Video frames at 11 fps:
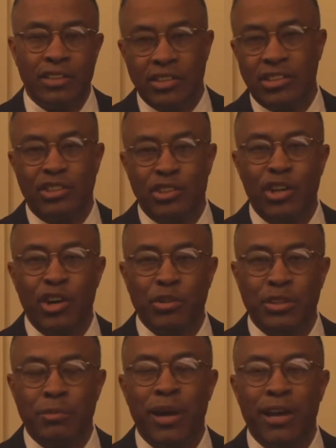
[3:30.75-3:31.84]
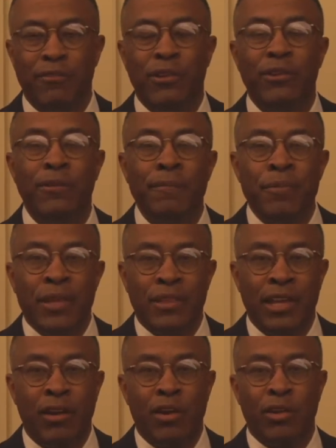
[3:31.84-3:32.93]
Because as you know, it's my view
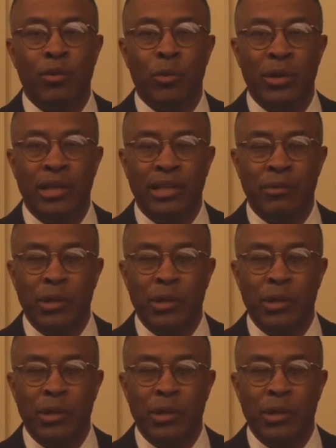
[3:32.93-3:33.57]
that although we,